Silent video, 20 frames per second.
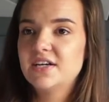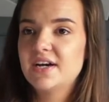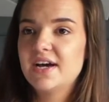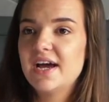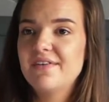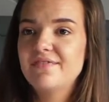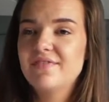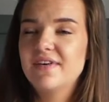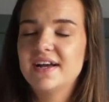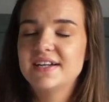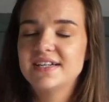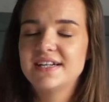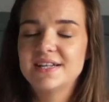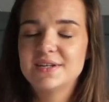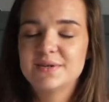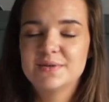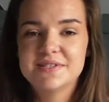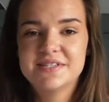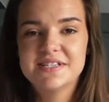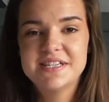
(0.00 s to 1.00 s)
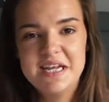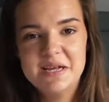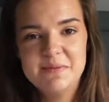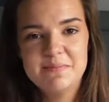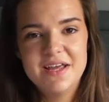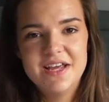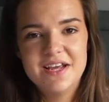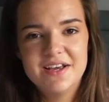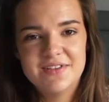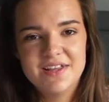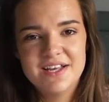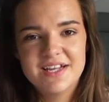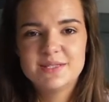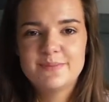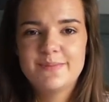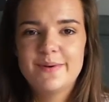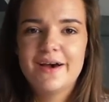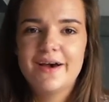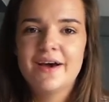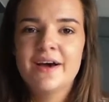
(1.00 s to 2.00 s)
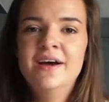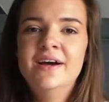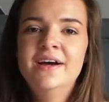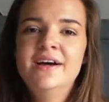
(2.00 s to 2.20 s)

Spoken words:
I have had a little sneak peek of this, but